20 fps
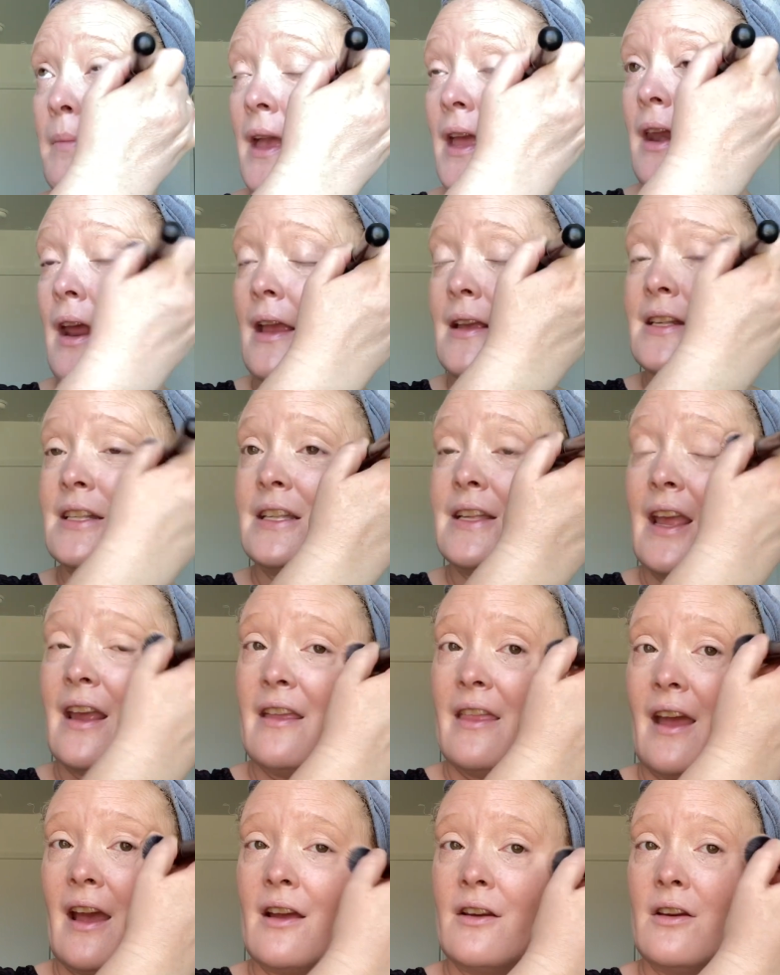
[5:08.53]
And I say
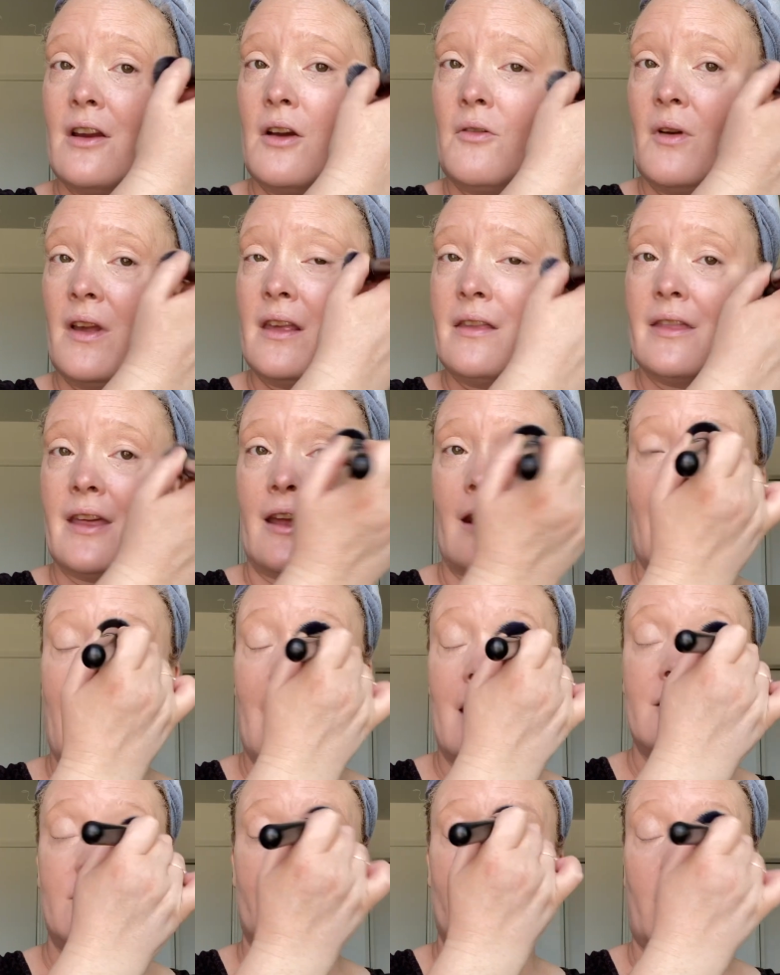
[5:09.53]
that knowing that
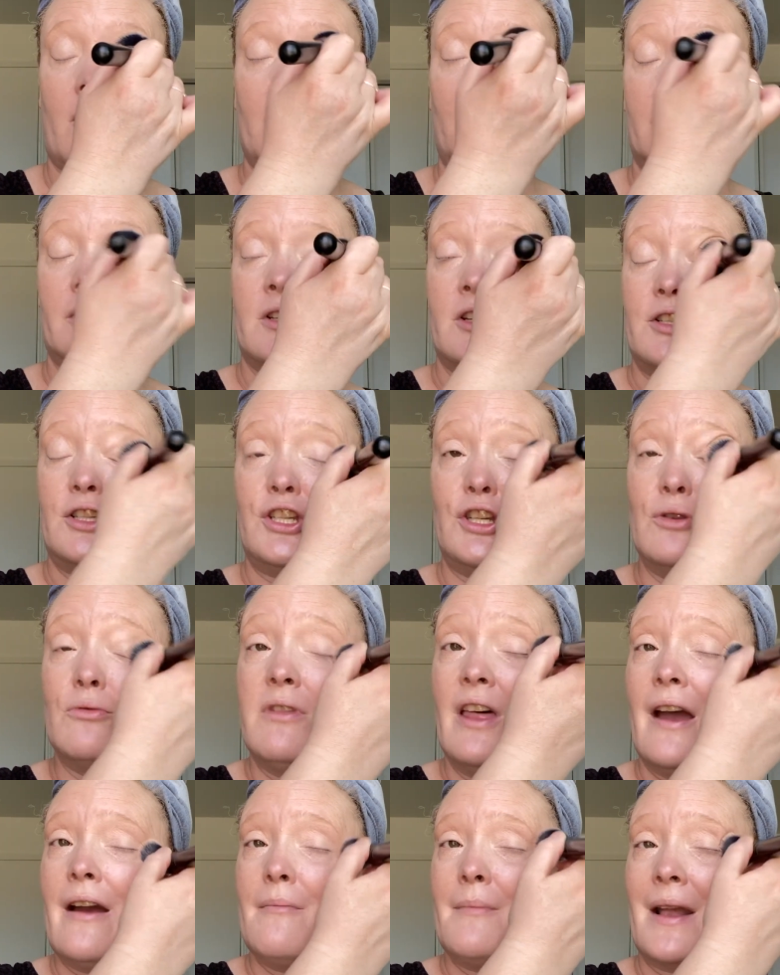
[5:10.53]
I struggle to do
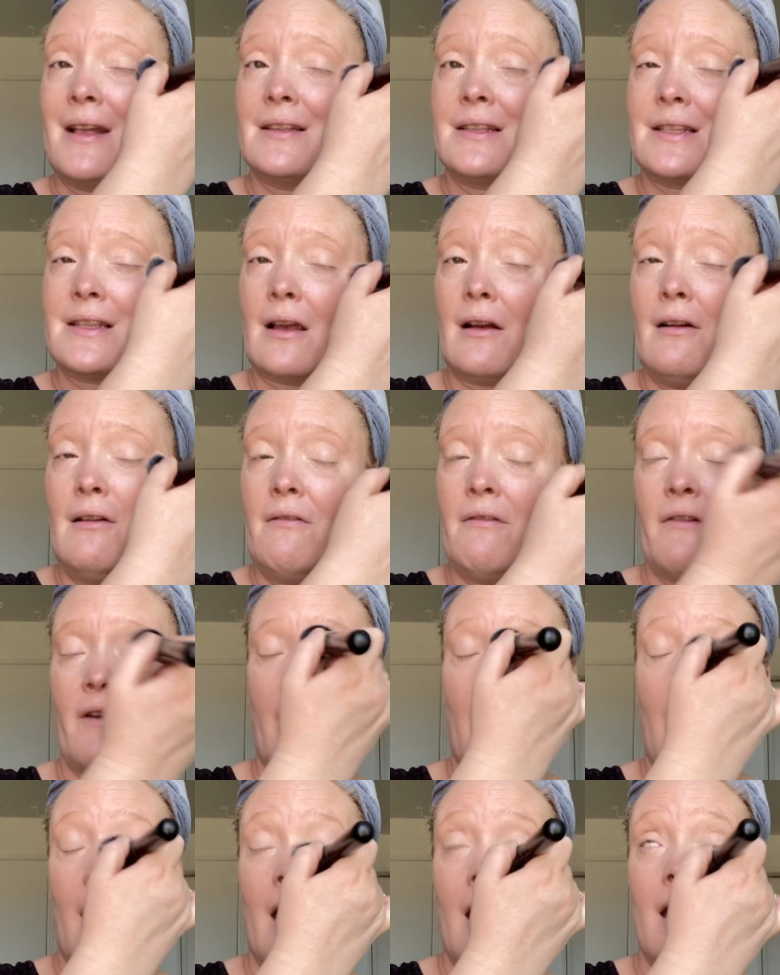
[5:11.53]
that myself,
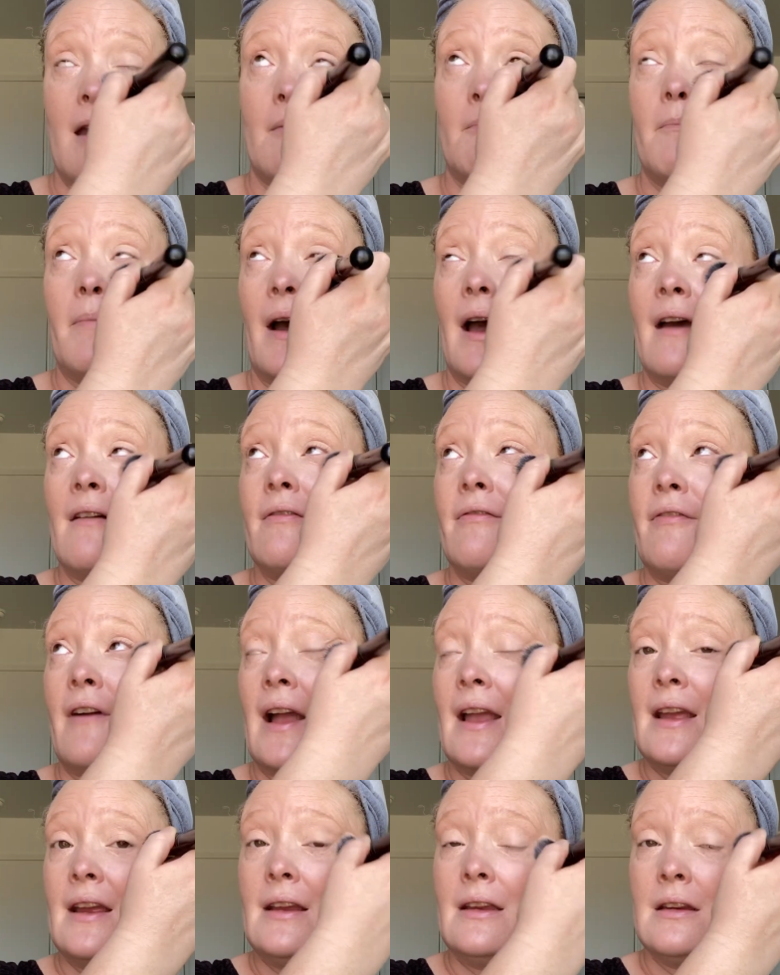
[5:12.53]
but
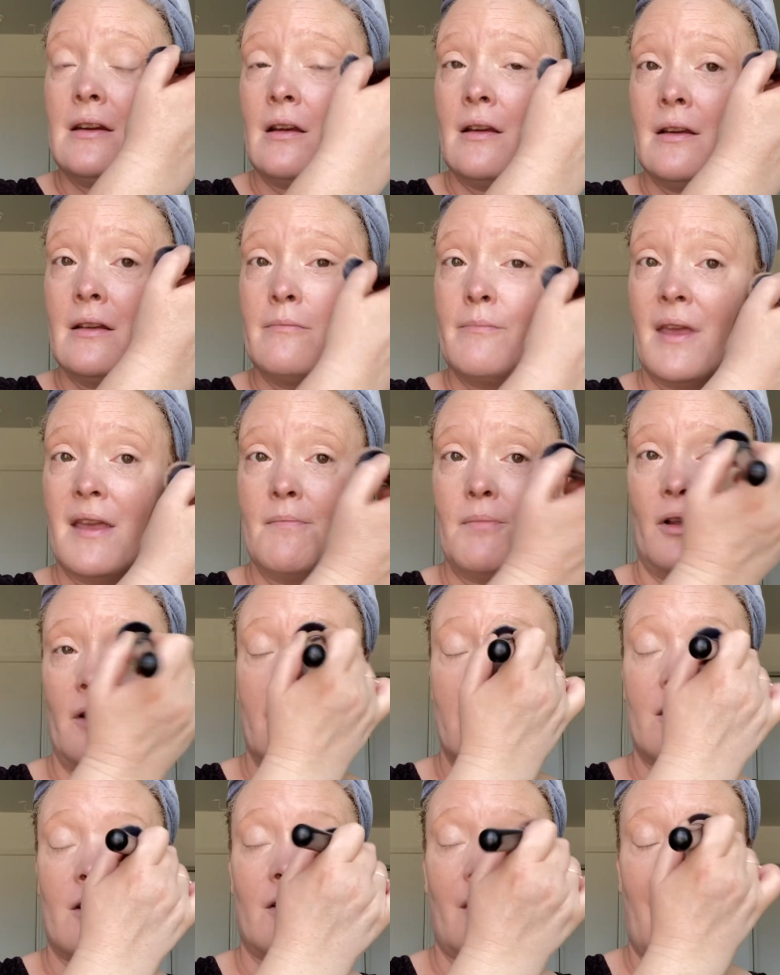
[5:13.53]
find people
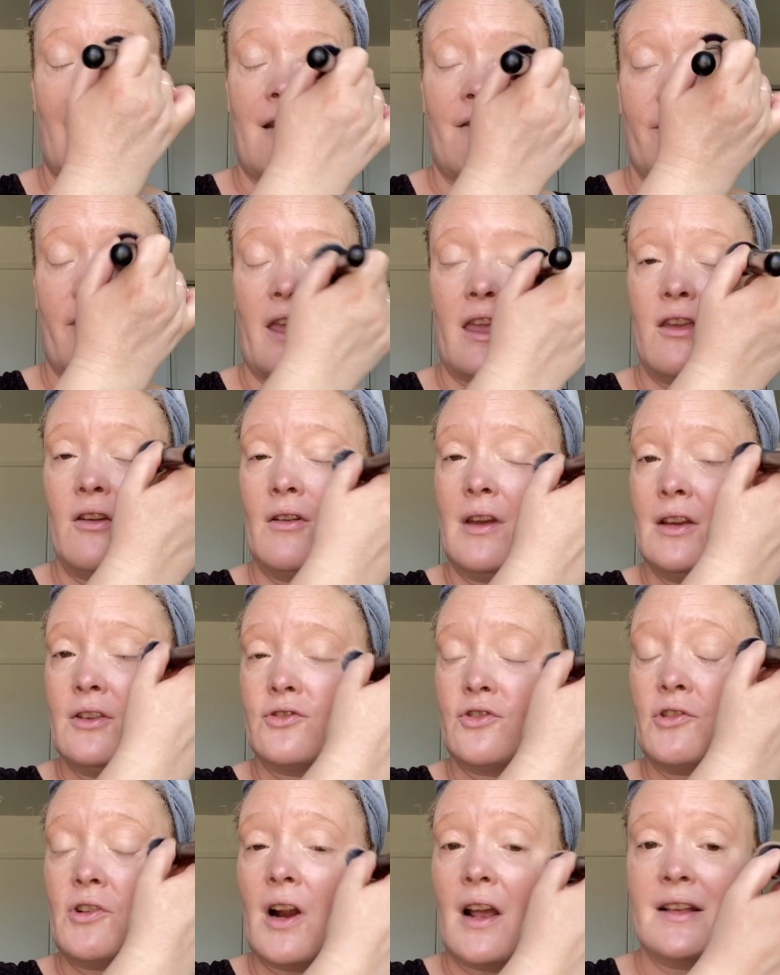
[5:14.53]
in your life that you can
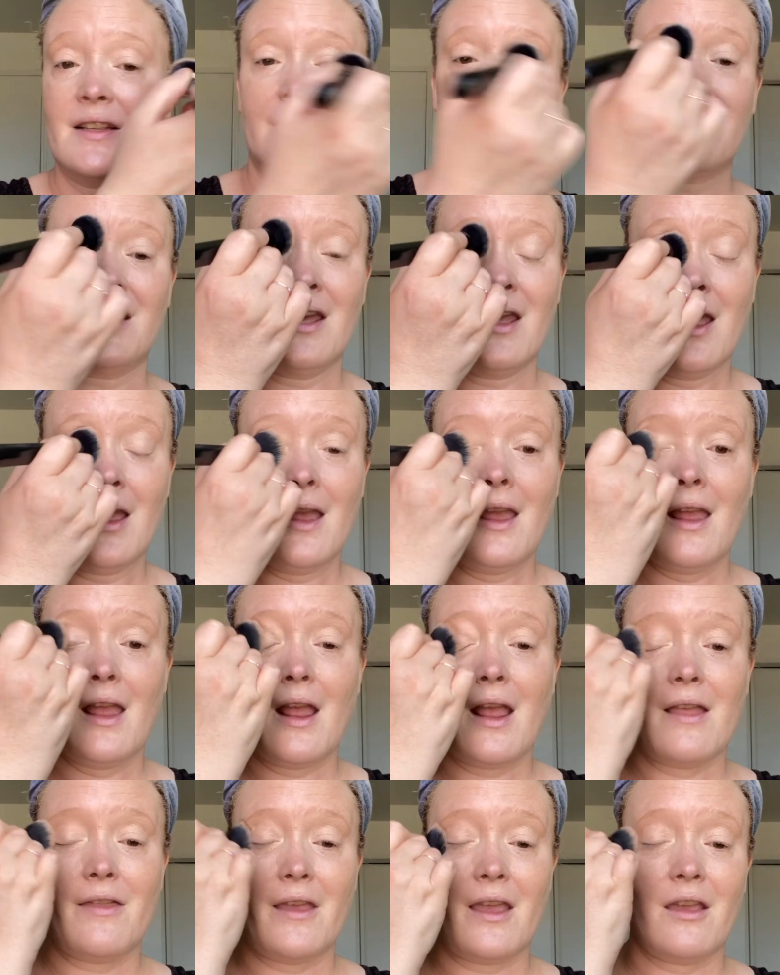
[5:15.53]
trust
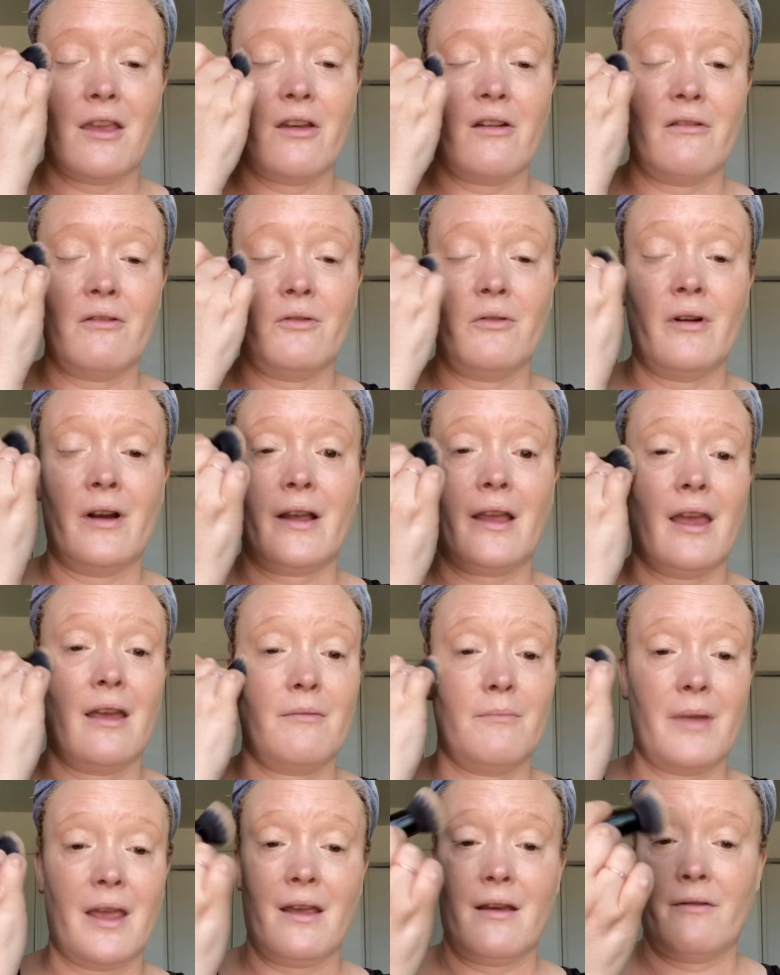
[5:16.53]
and that you
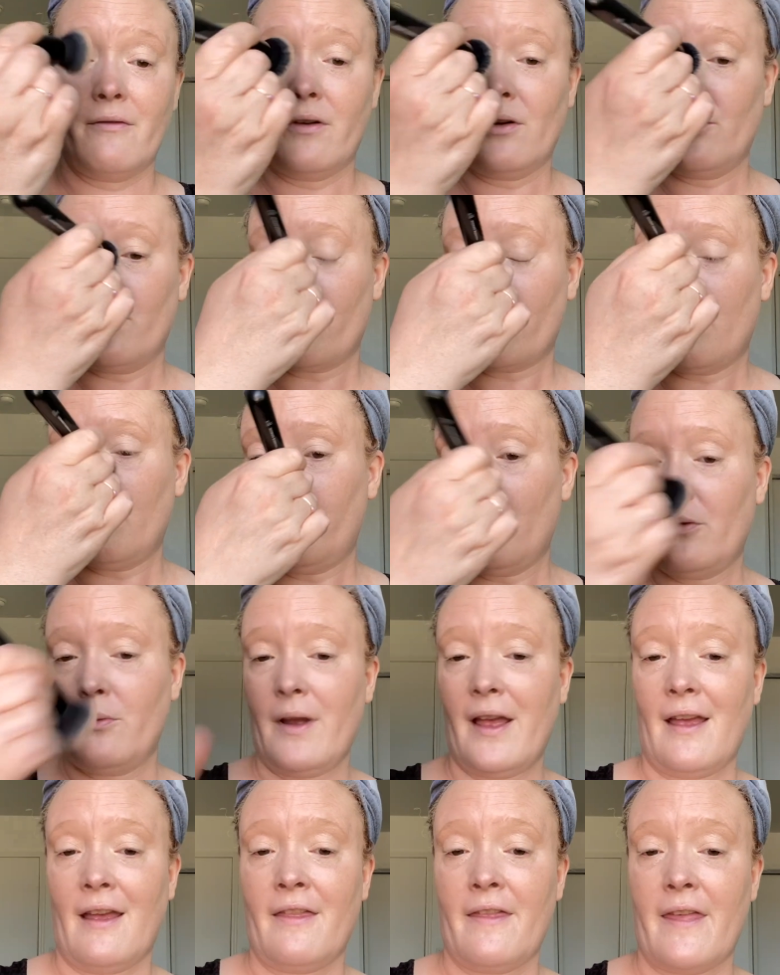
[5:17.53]
can be vulnerable
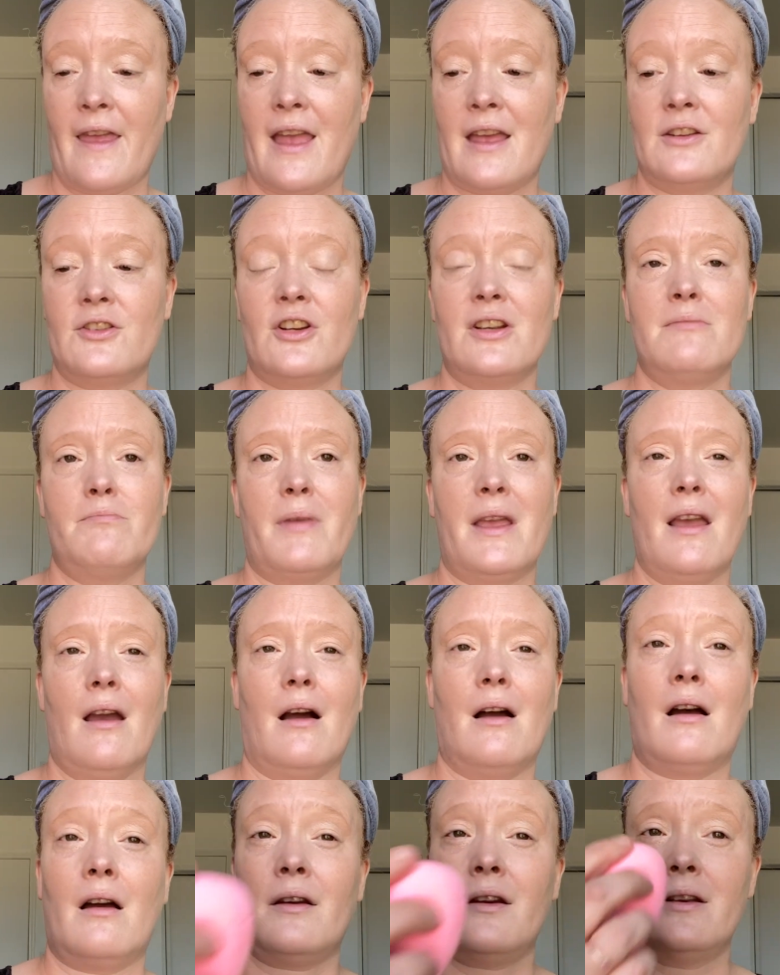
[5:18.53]
with, and just be
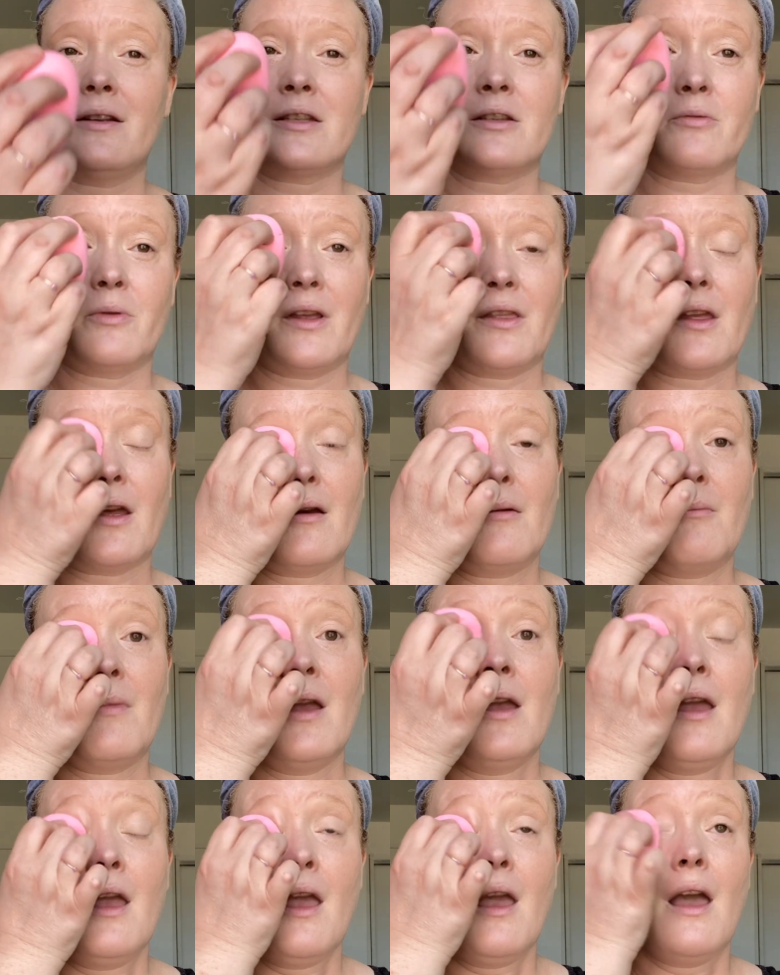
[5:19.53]
honest with them,